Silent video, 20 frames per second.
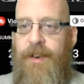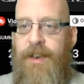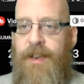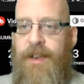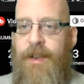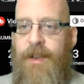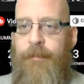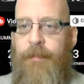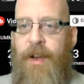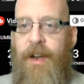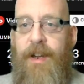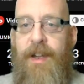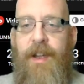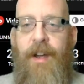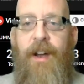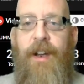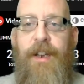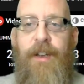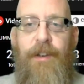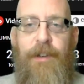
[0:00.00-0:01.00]

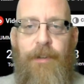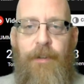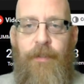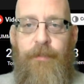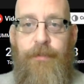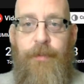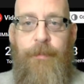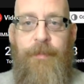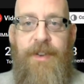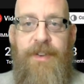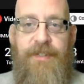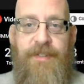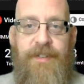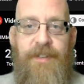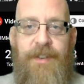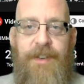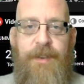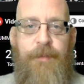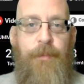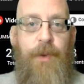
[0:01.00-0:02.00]
I got a lot from this,
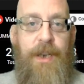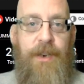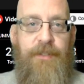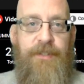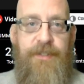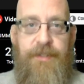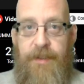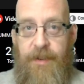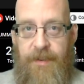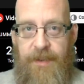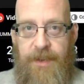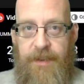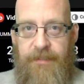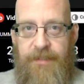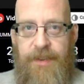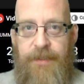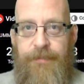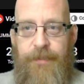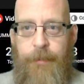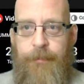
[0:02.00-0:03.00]
certainly when I was starting out in
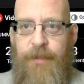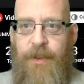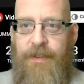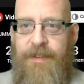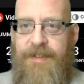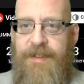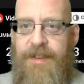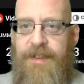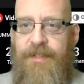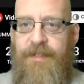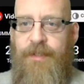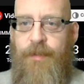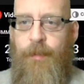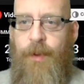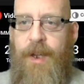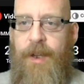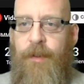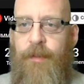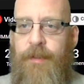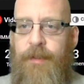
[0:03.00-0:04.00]
FM19 as
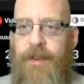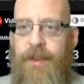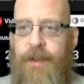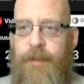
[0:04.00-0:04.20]
well.